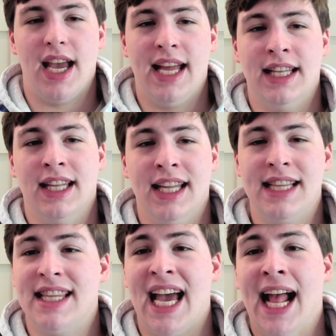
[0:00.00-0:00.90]
and
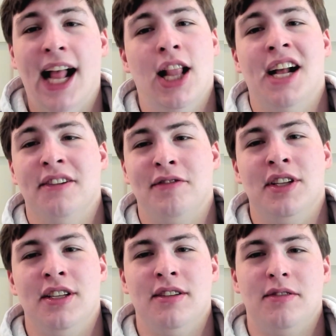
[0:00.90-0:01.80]
lit the hell out of
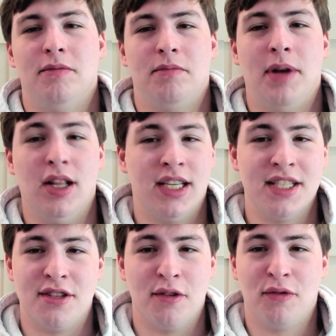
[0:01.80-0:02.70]
the
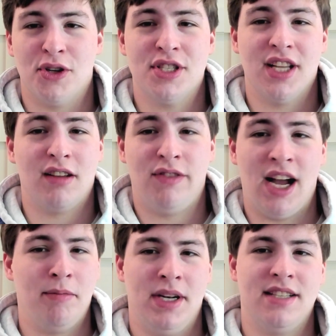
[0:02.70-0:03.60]
Pelicans in the first like
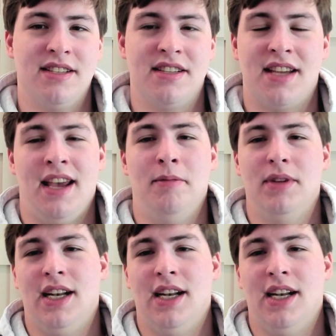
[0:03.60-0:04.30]
5 minutes of this game.